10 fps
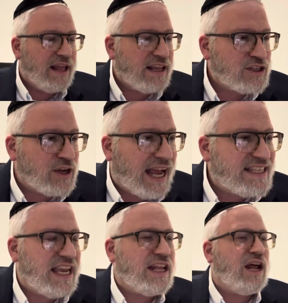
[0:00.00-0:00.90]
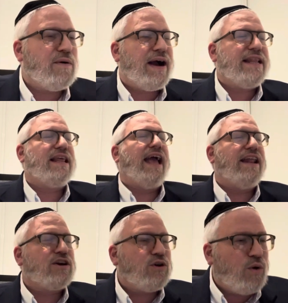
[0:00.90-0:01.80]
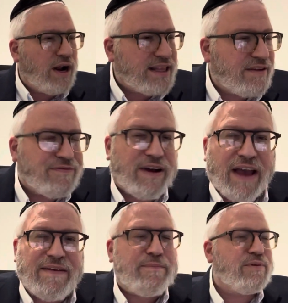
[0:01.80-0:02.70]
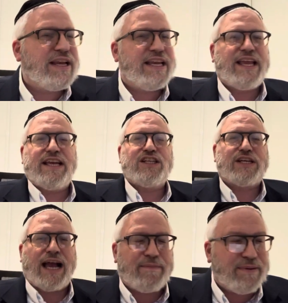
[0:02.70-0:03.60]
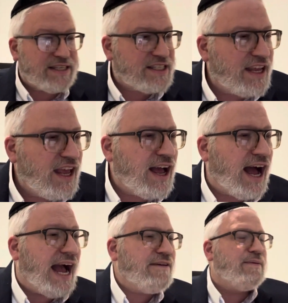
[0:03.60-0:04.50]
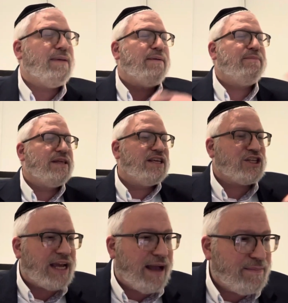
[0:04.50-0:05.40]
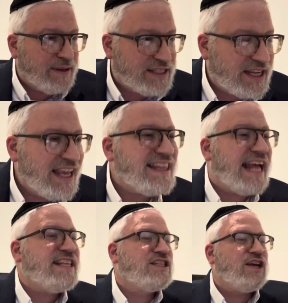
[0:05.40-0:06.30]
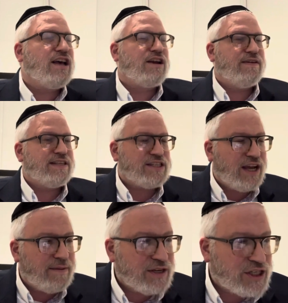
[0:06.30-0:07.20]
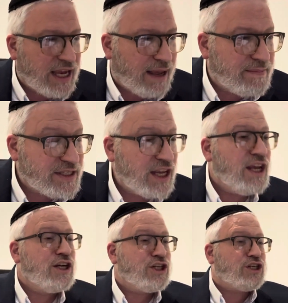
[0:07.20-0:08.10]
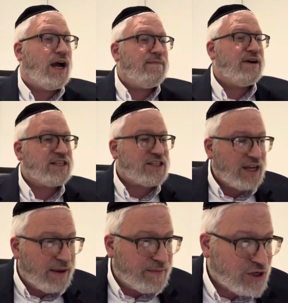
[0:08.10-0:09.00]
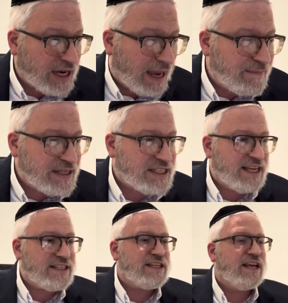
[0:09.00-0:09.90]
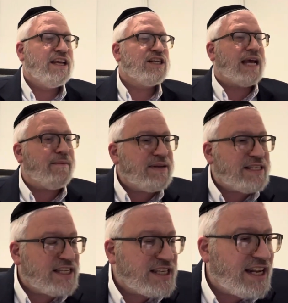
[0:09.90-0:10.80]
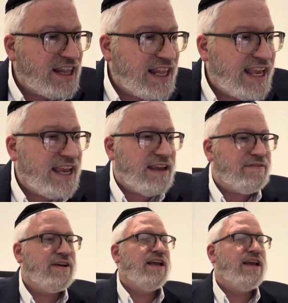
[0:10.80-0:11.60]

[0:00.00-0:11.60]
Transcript: So I say, you know what? At a quarter to 5, I'm bringing in Shabbos. I remember the Shabbos. That's Zachar Shabbos. Shomer Shabbos is, Shabbos is going to leave